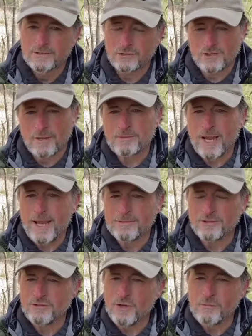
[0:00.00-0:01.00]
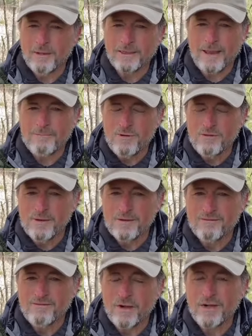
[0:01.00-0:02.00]
So sometimes if you don't make that
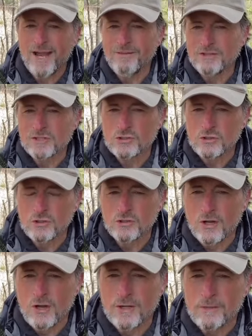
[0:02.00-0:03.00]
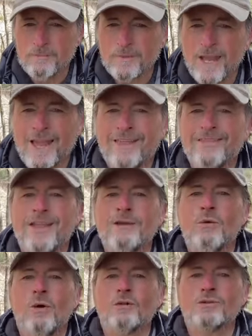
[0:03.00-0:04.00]
movement very obvious to your dog,
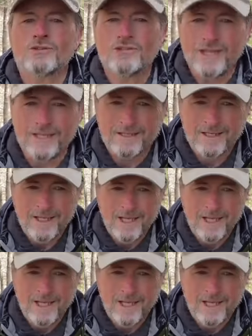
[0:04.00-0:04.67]
they won't see it.